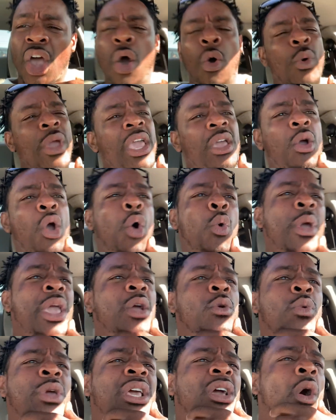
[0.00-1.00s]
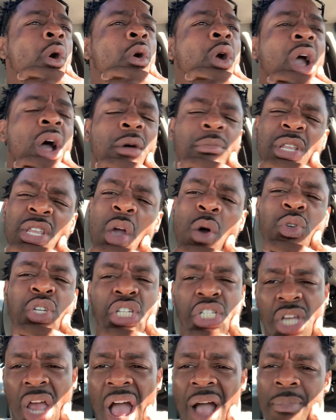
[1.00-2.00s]
we, we, we gonna come to your
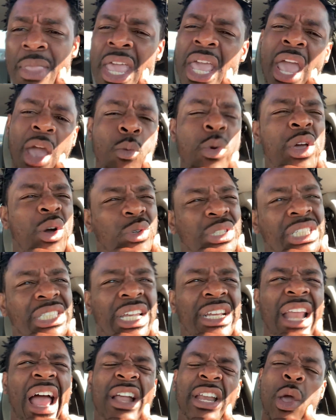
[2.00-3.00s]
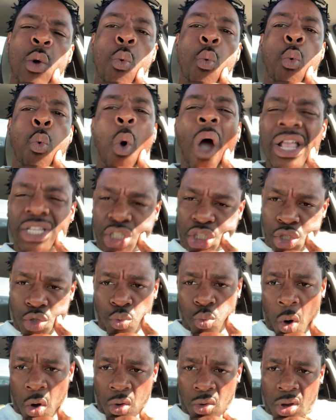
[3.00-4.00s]
shop and we gonna sit down and watch you
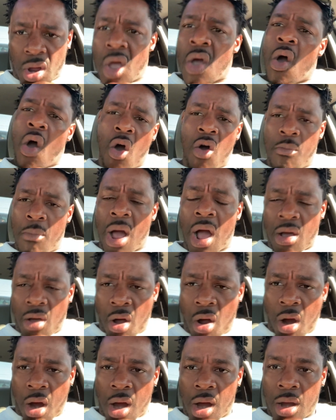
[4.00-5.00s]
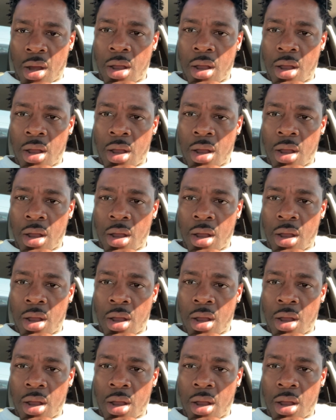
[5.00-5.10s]
work on my car.